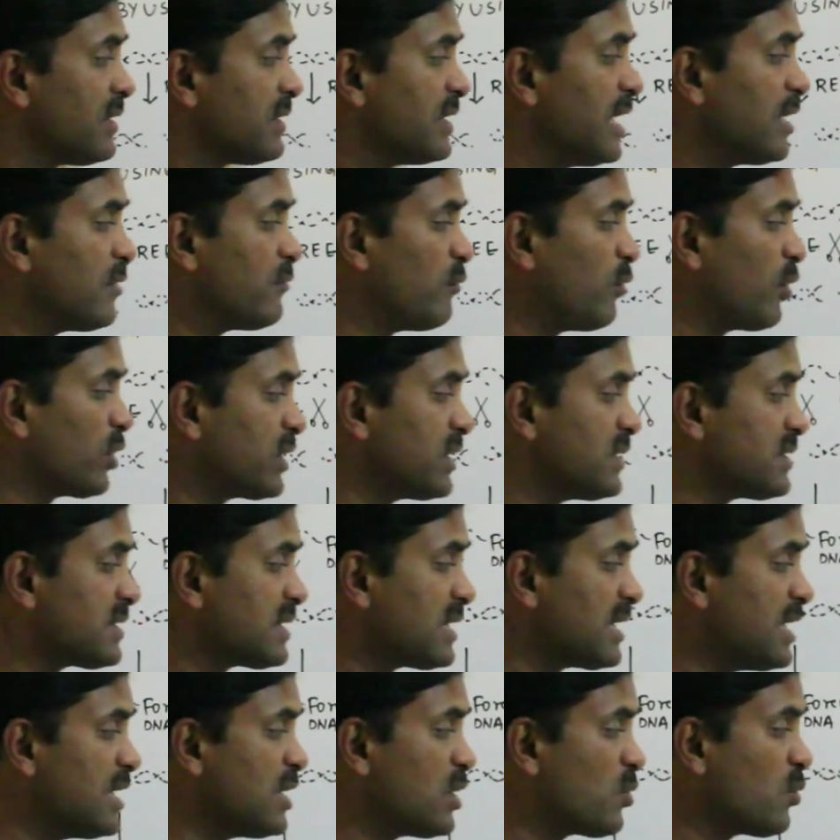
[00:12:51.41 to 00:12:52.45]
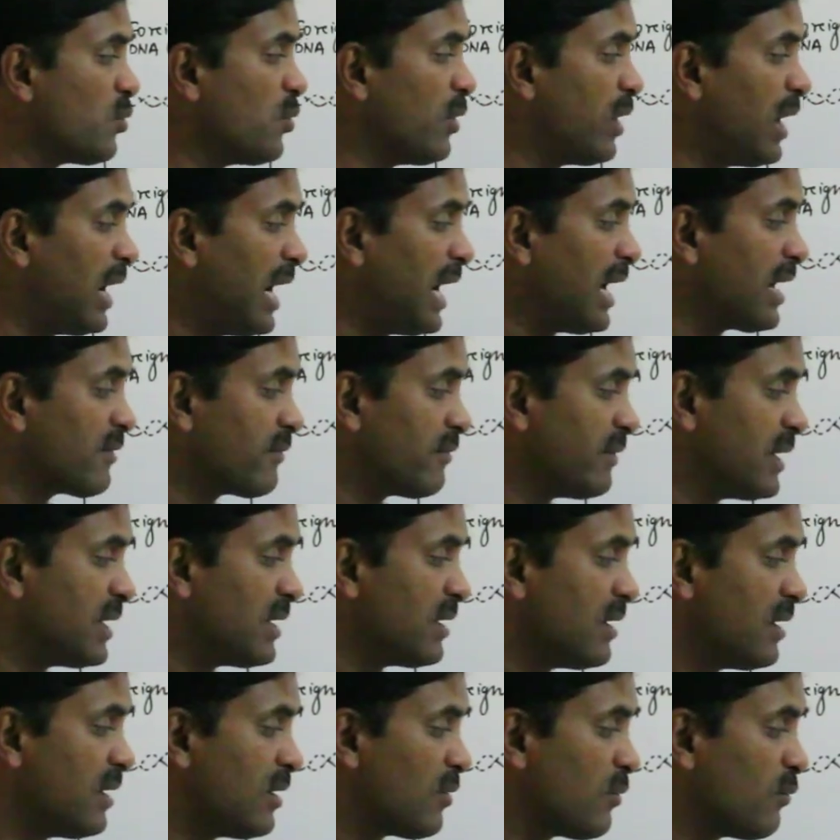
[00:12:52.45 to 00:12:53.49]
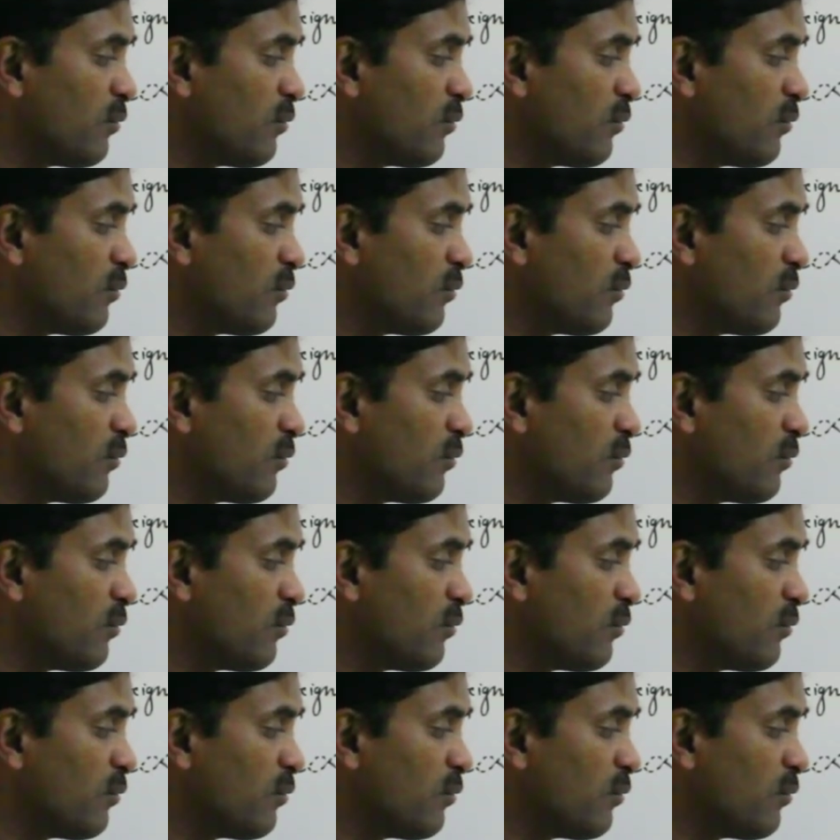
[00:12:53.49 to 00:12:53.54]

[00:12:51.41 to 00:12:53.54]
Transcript: that what is EcoR1,